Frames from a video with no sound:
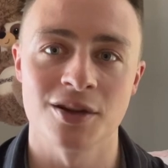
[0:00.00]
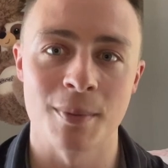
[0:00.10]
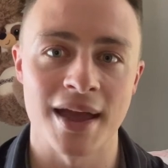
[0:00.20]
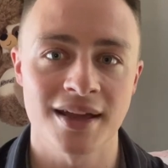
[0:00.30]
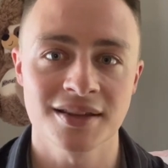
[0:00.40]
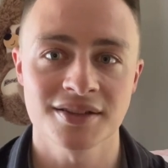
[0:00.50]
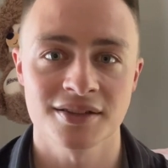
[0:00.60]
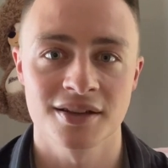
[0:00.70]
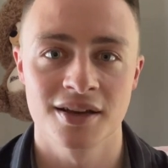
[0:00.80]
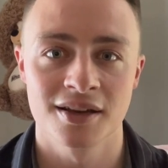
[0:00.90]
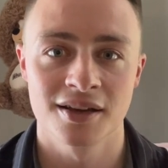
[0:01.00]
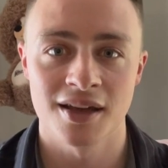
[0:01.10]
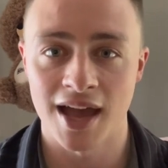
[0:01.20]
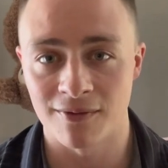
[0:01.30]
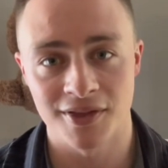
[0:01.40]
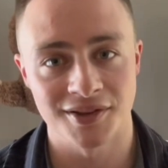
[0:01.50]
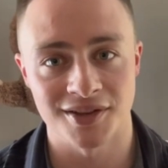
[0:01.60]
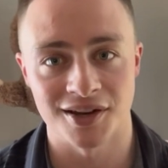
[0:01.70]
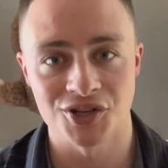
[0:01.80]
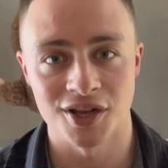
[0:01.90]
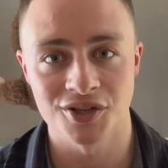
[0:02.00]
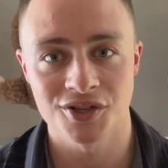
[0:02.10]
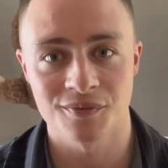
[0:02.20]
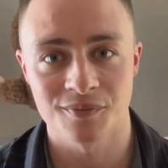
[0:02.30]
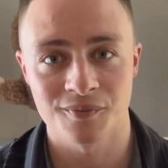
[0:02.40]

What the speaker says: demands, everything's going to change.